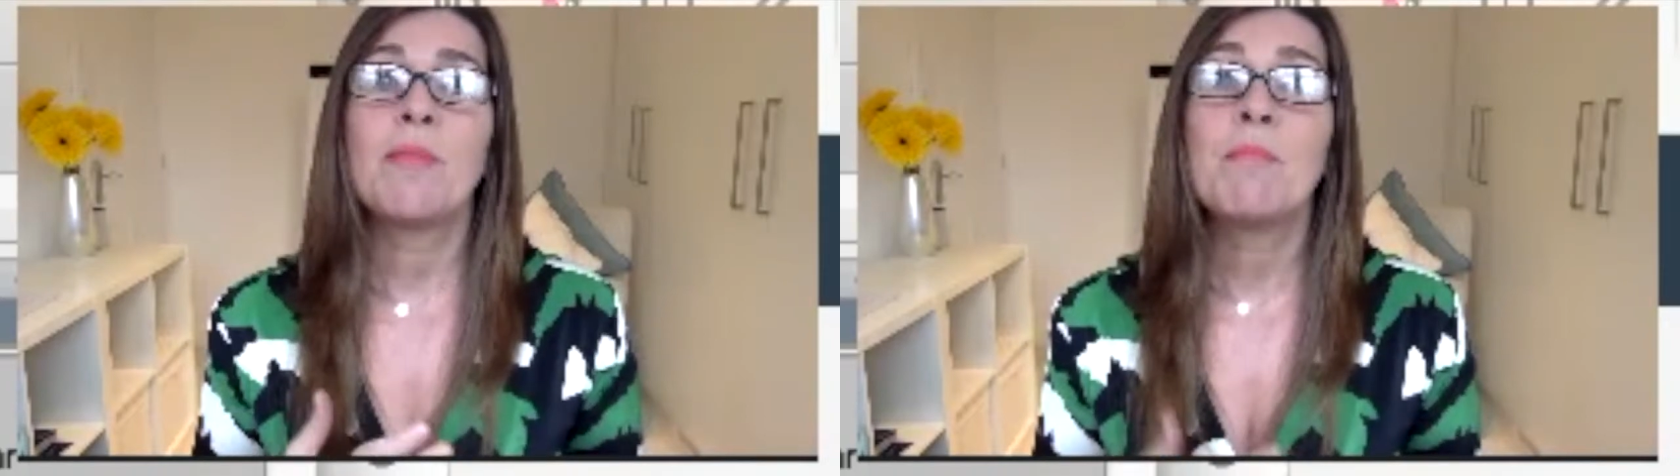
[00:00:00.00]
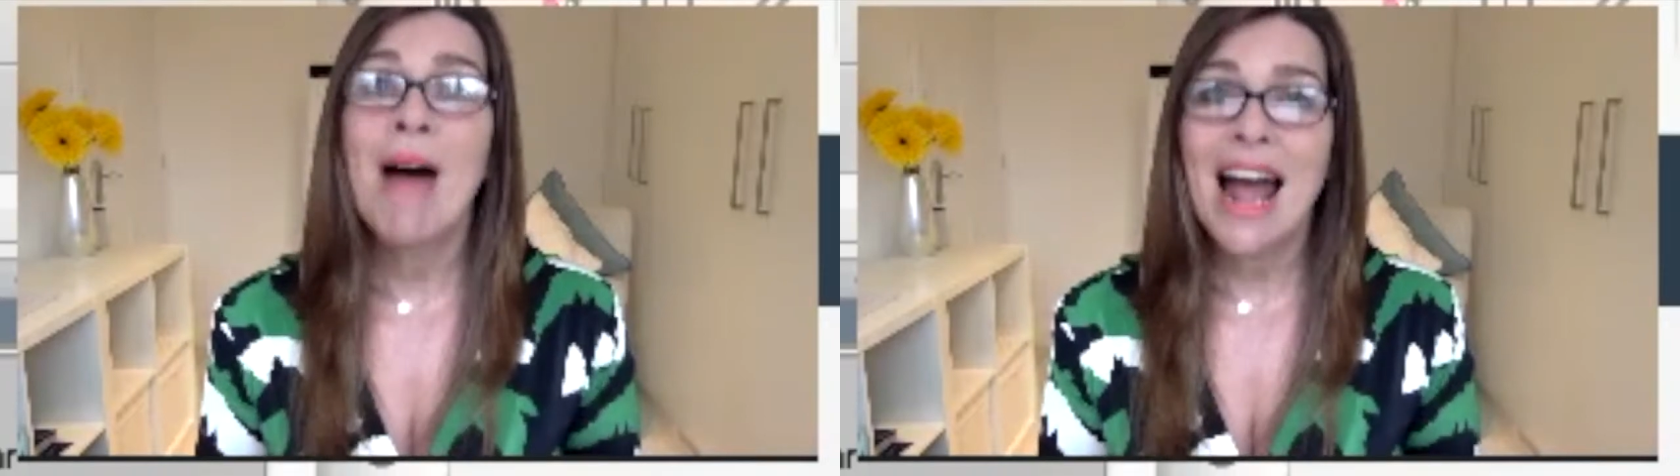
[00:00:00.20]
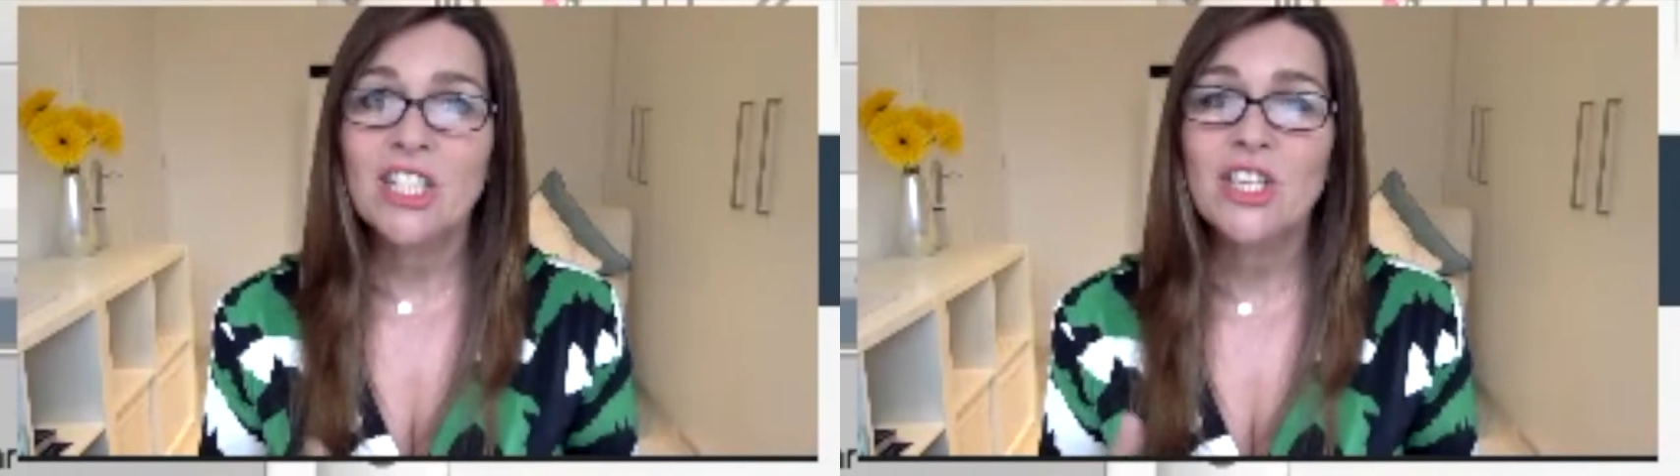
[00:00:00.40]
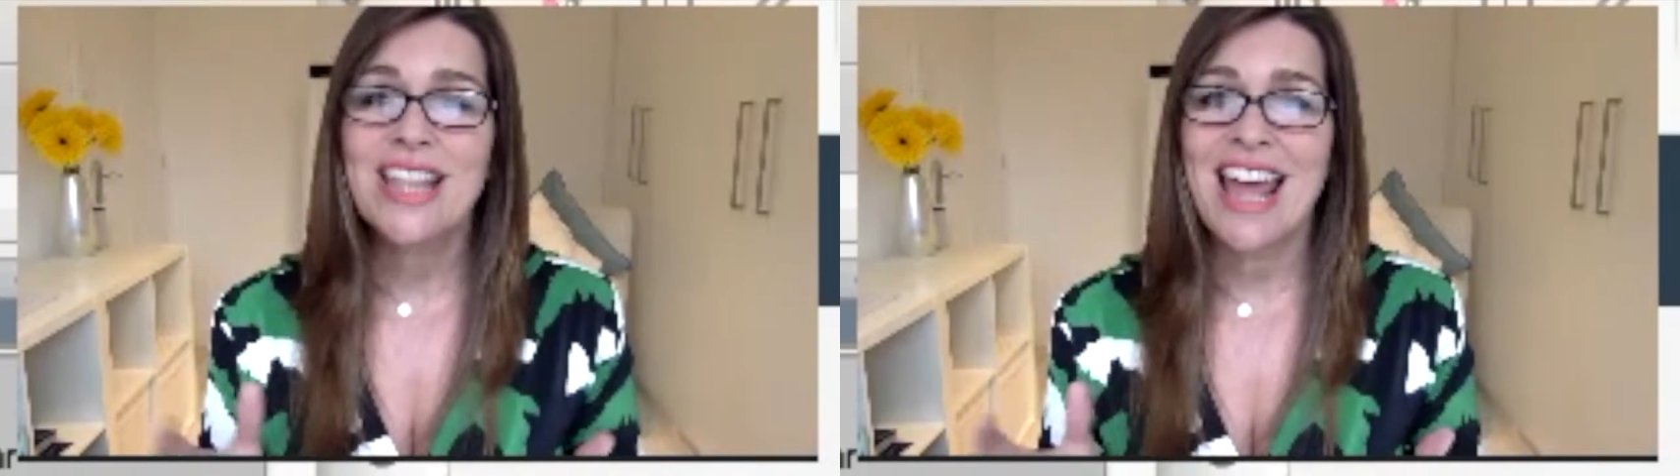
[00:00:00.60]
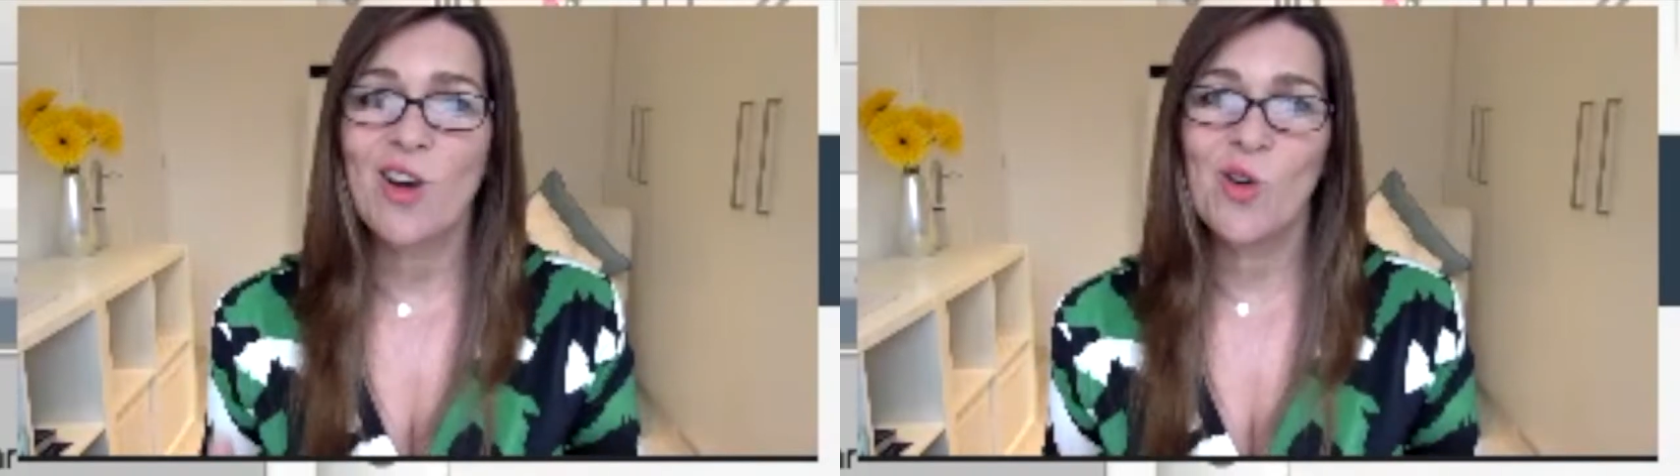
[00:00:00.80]
match
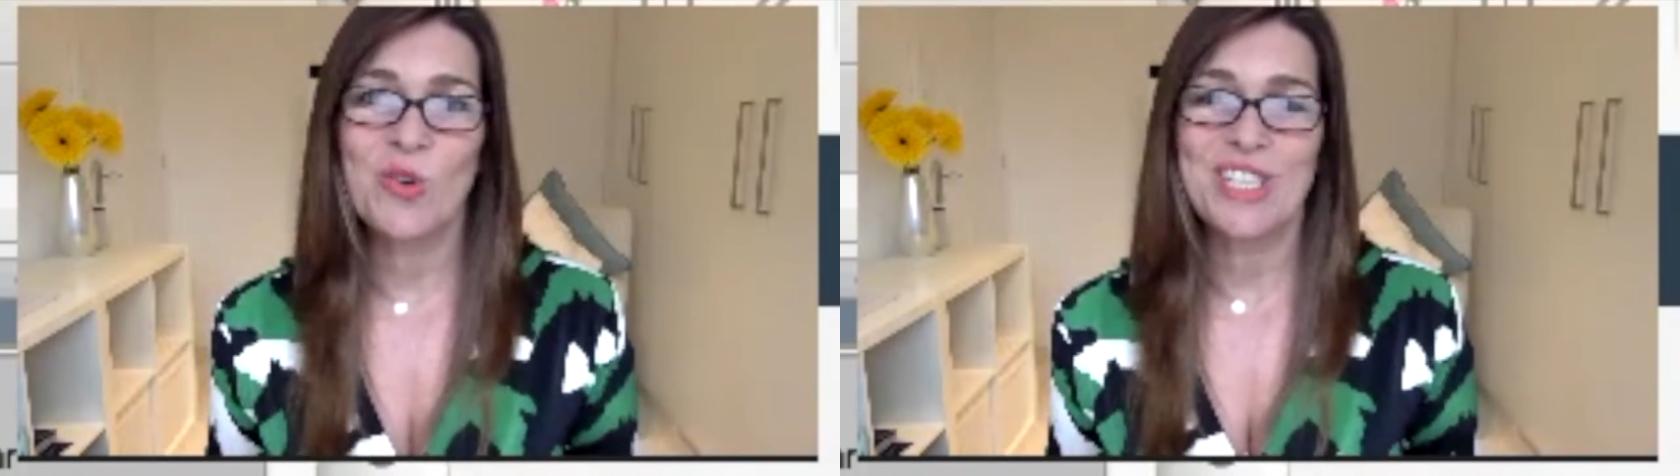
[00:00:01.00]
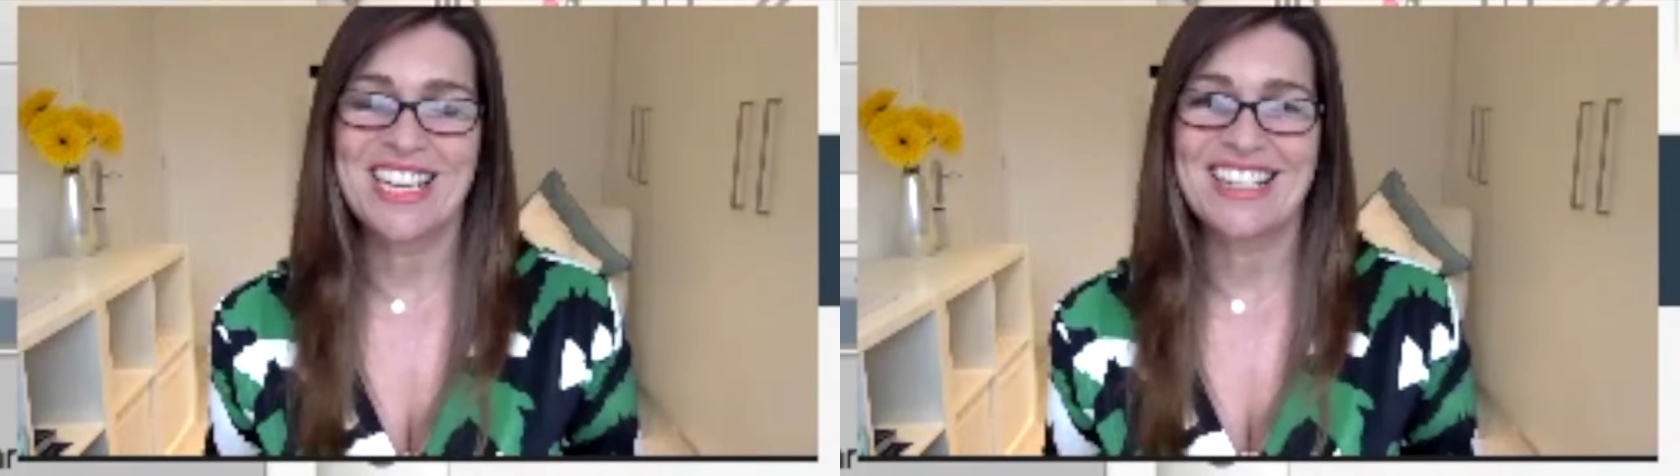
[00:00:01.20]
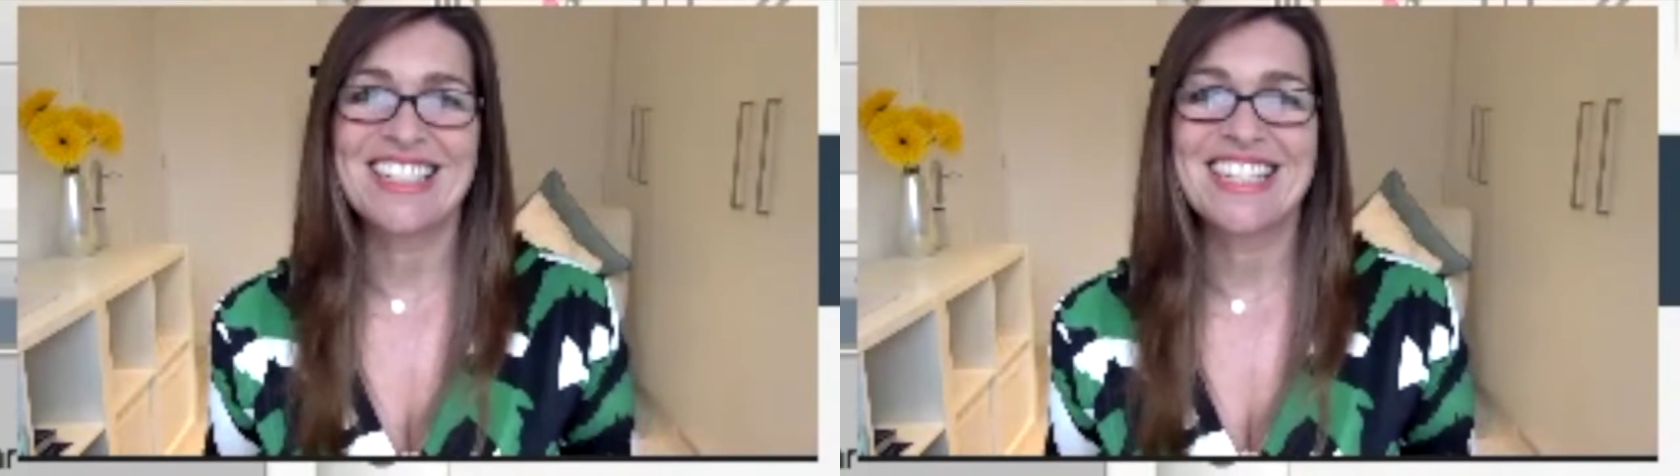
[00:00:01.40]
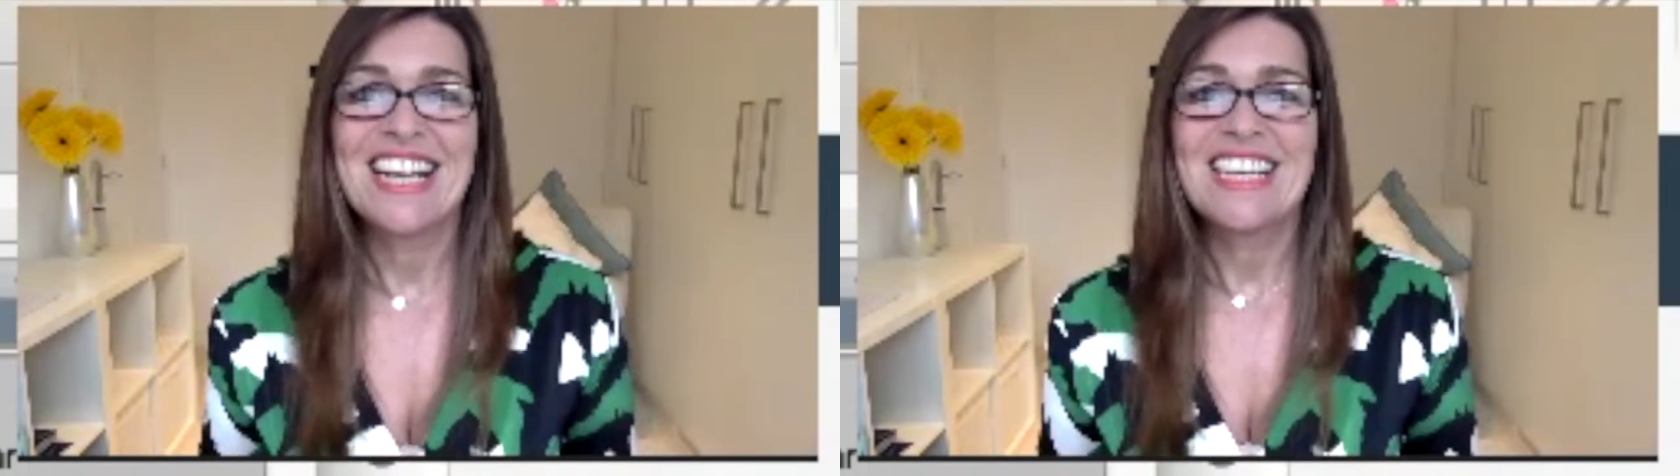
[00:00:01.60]
their audience.